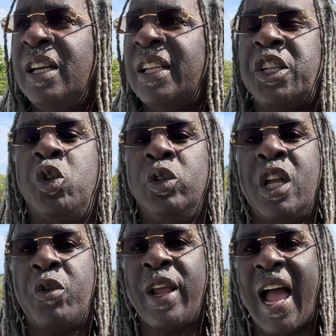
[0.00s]
that you
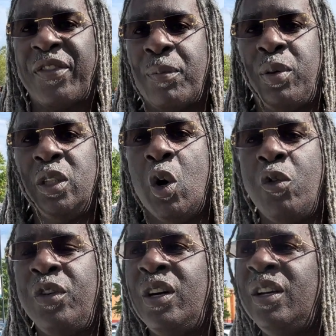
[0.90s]
literally have to pull
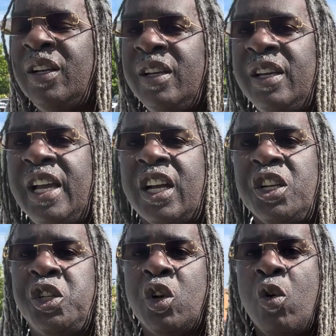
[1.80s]
over
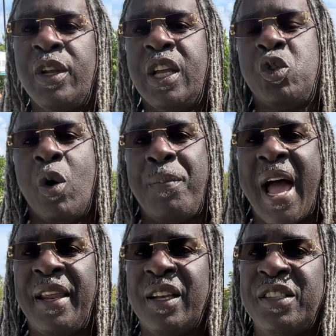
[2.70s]
because you're going into a
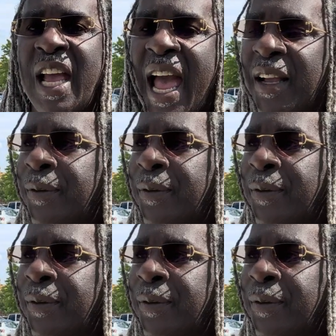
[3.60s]
panic attack?